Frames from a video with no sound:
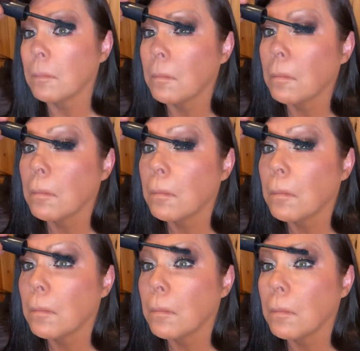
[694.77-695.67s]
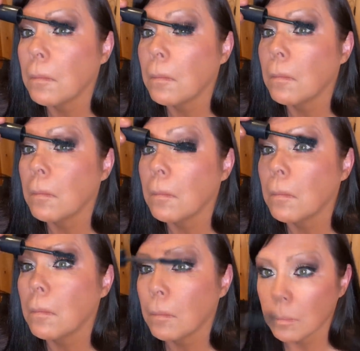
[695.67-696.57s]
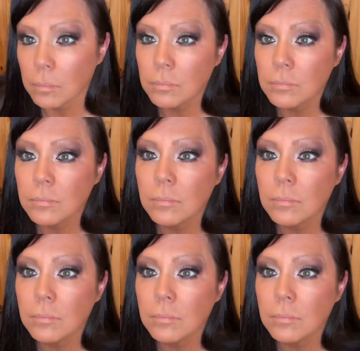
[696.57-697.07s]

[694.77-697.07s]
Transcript: (silence)